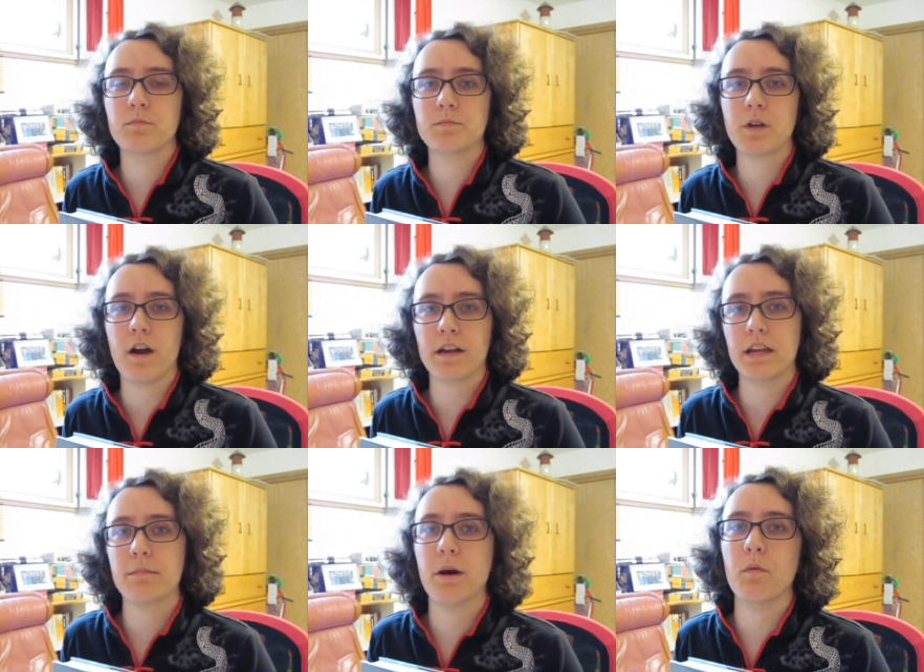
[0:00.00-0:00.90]

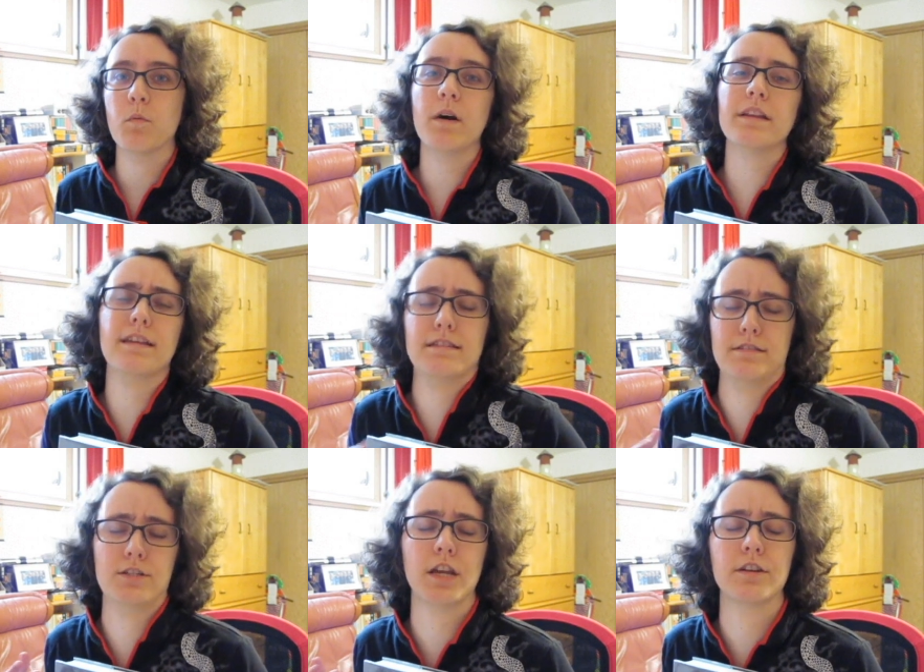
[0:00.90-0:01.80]
talking about what is
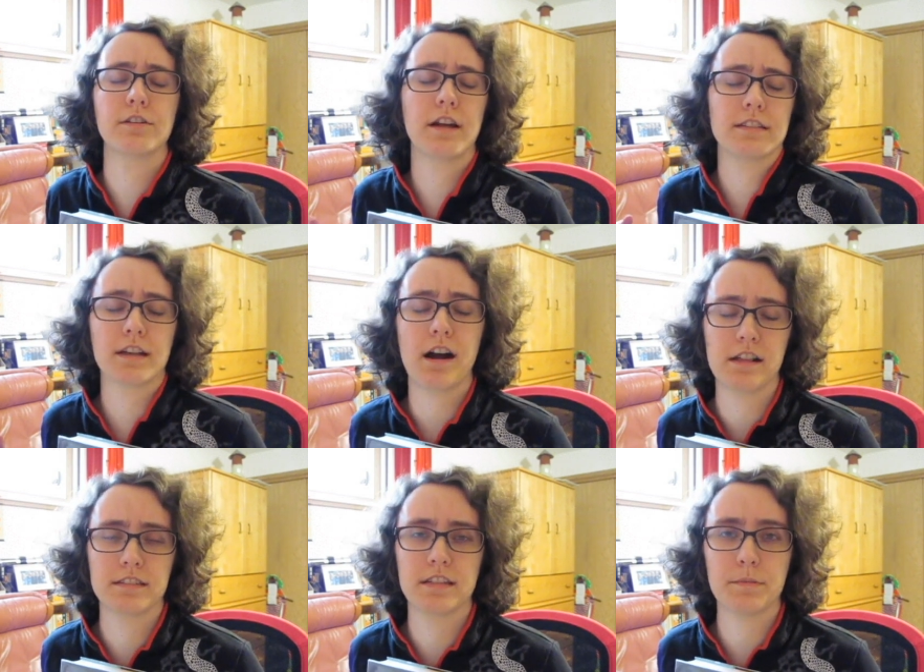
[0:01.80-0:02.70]
gender as a
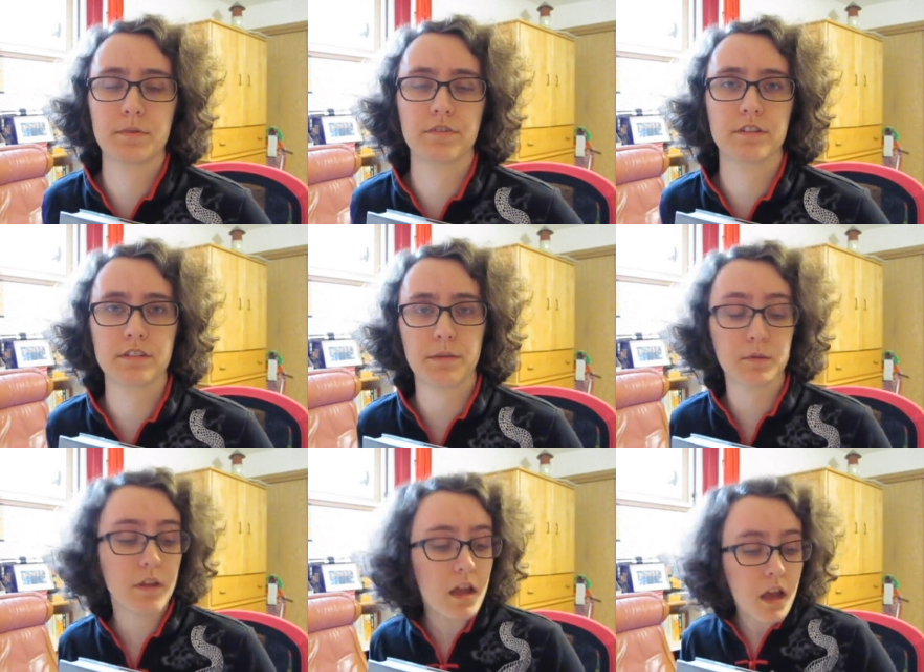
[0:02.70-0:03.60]
concept, for
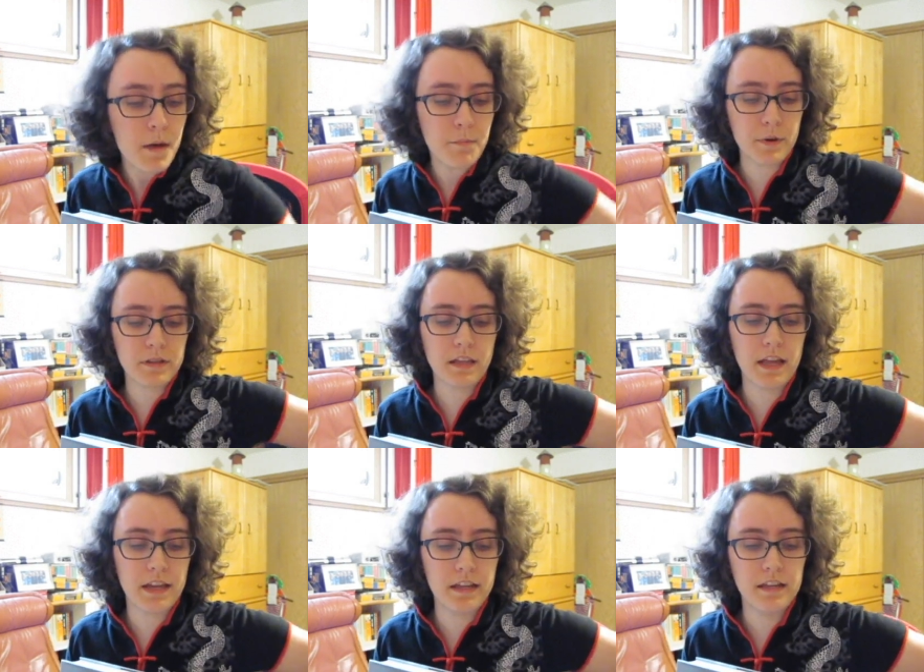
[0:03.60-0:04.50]
example. But
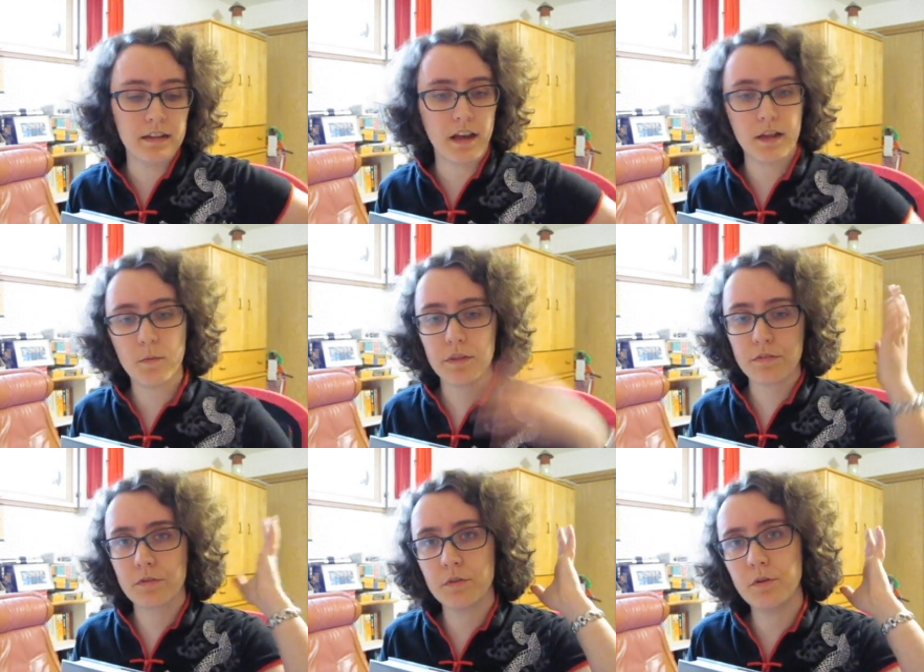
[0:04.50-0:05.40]
like, I went
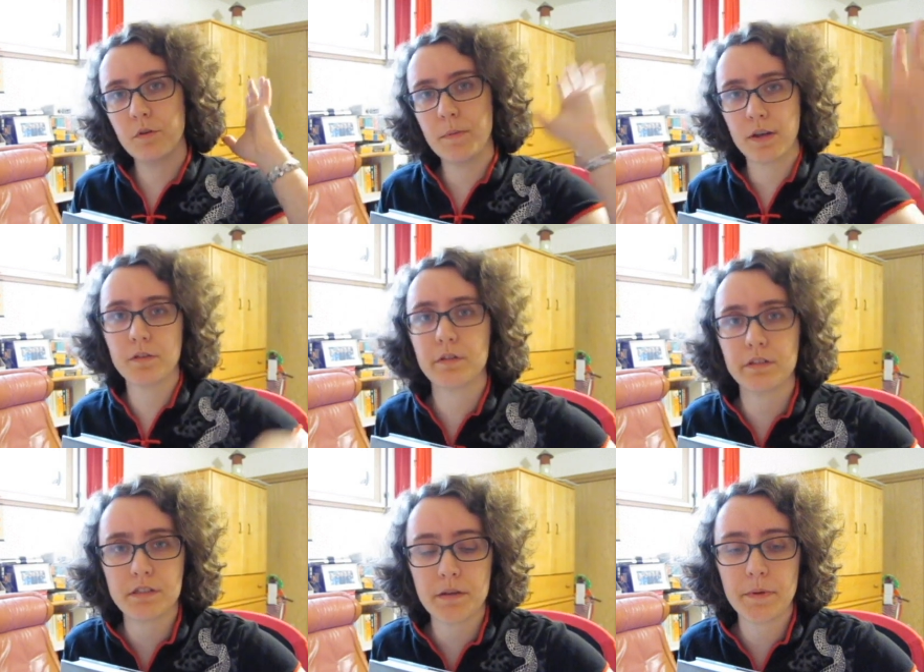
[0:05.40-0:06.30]
through my
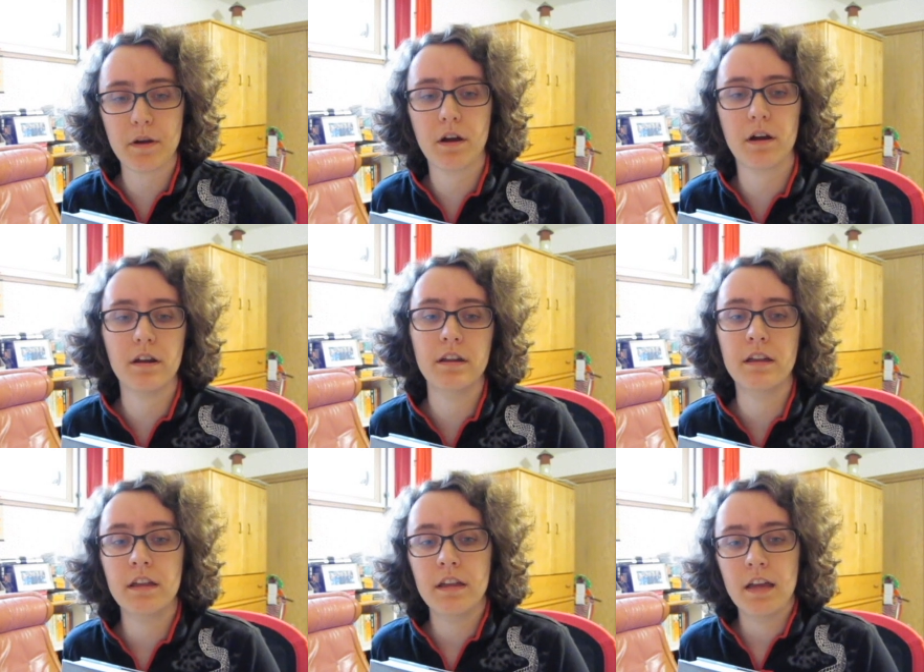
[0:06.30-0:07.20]
Goodreads TBR
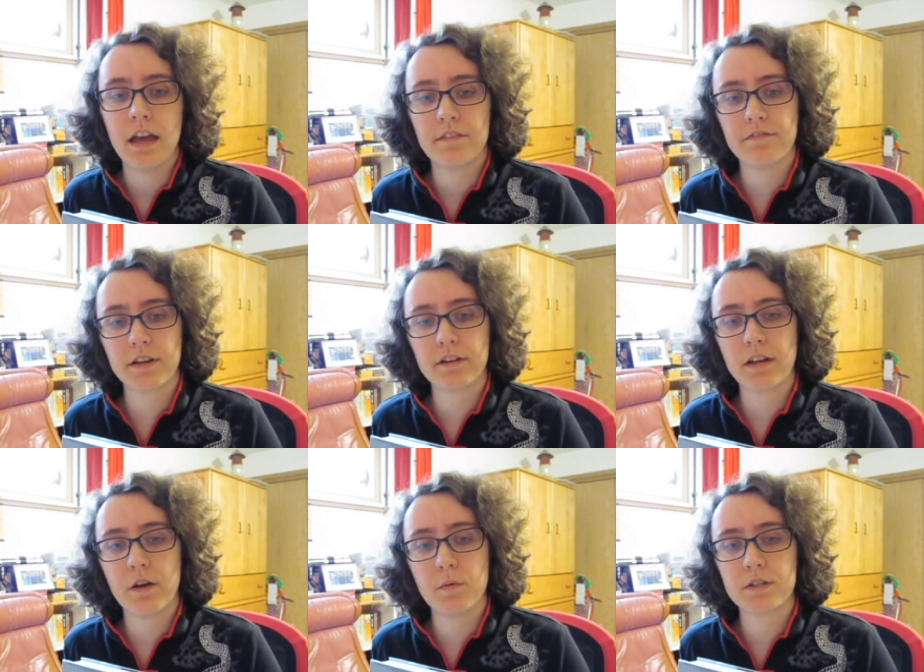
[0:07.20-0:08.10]
and figured
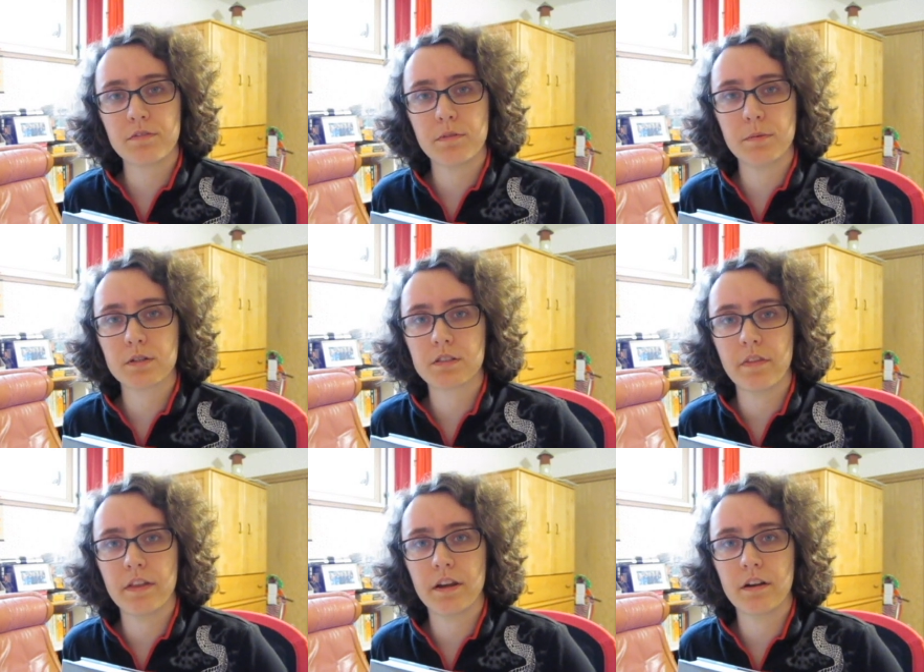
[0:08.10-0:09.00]
out which of the books
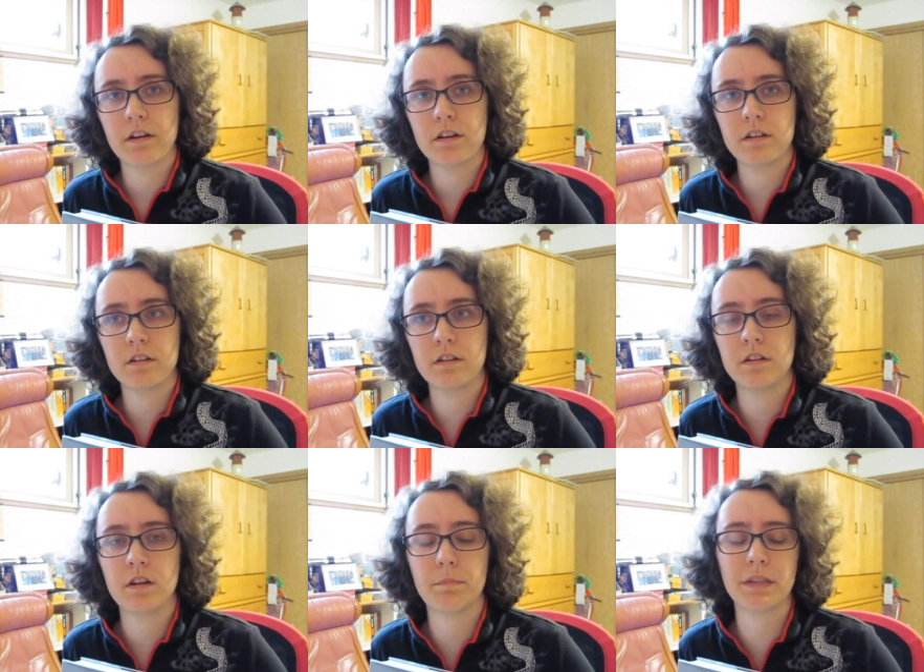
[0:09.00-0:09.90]
on there
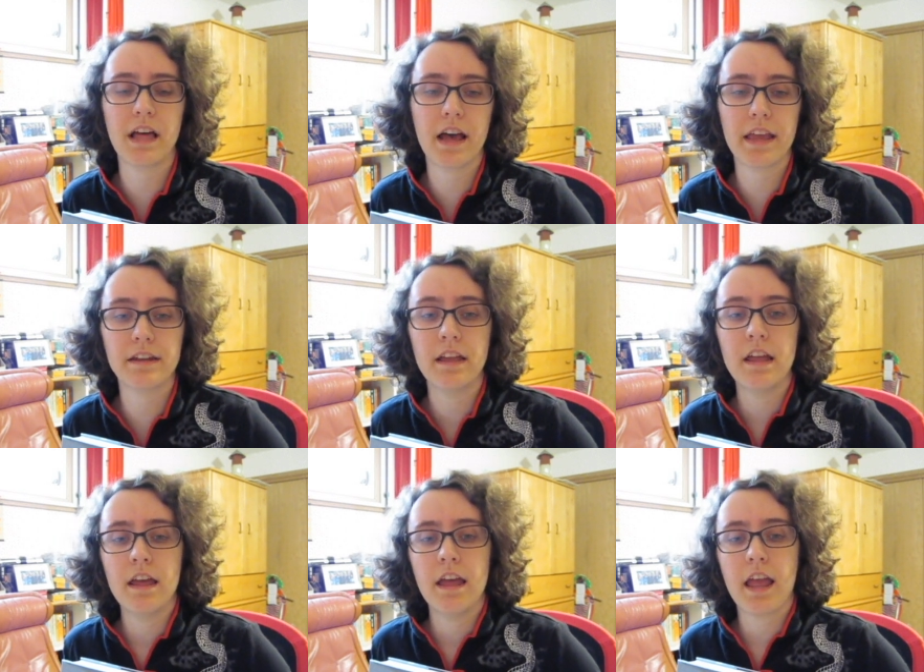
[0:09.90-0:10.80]
applied,
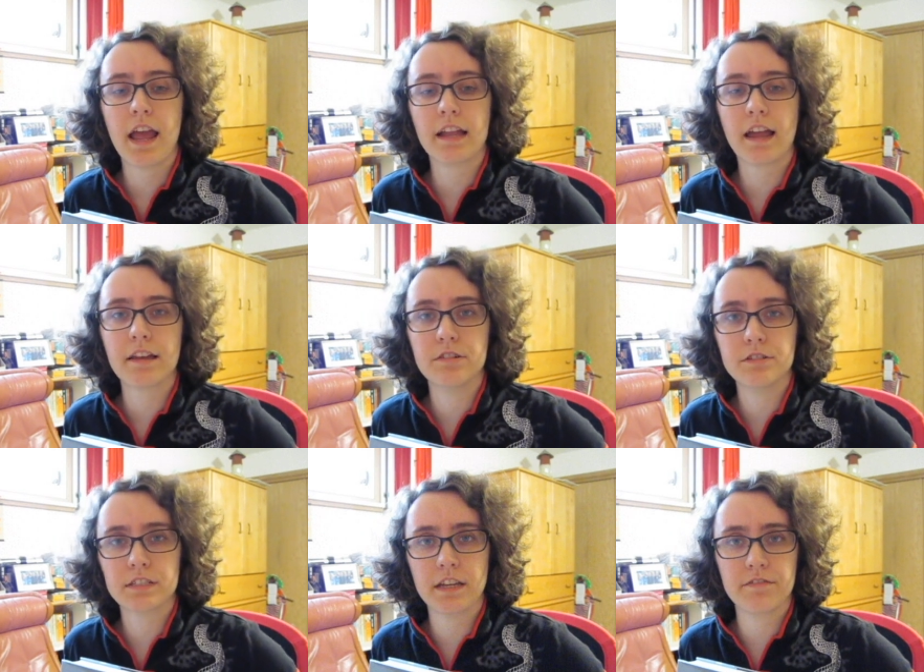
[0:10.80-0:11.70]
and I could
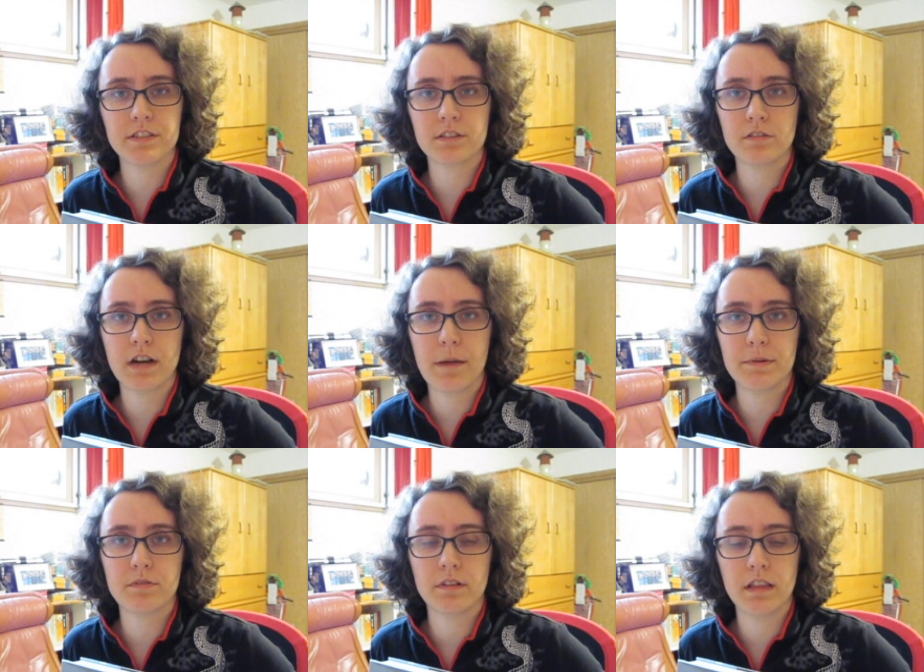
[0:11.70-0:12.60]
just get physical
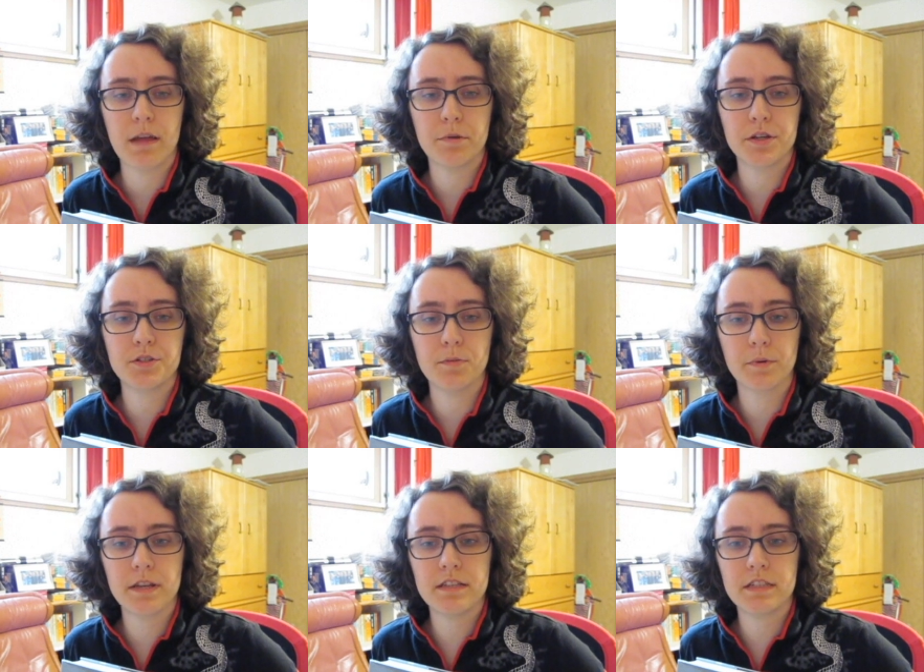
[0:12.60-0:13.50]
copies from the library super
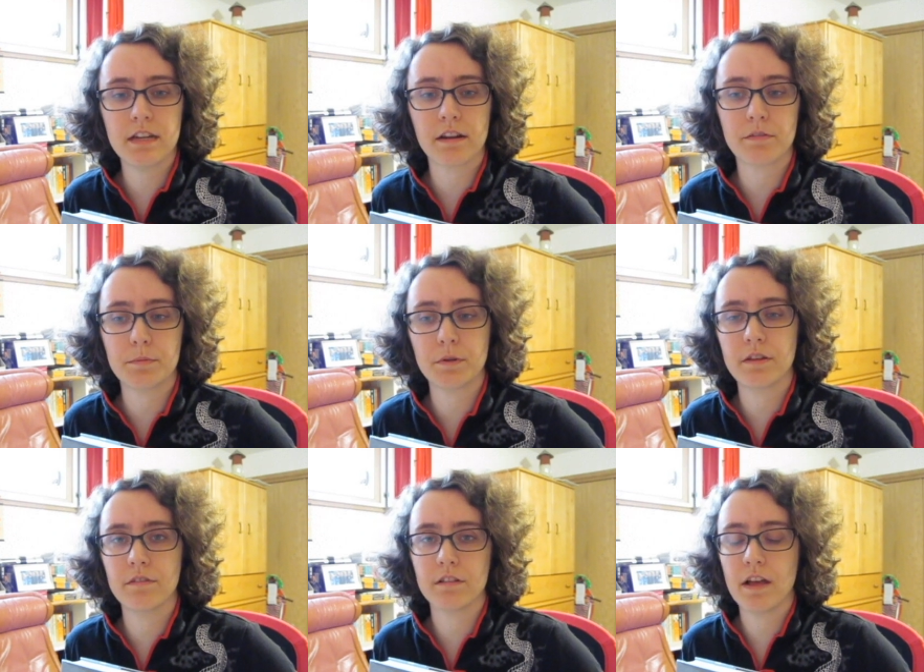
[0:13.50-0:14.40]
easy, not have to put any
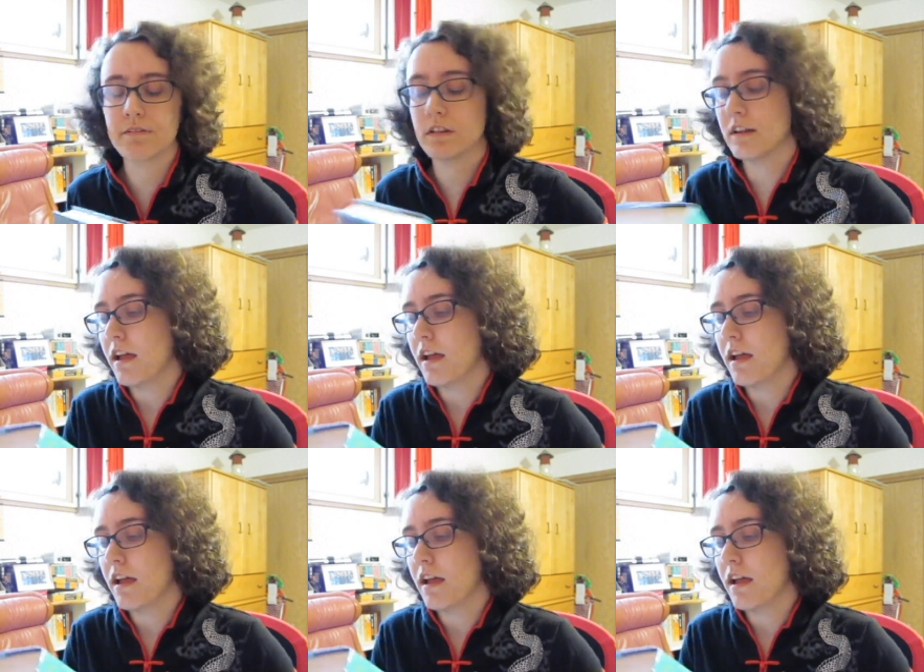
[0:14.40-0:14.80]
real effort.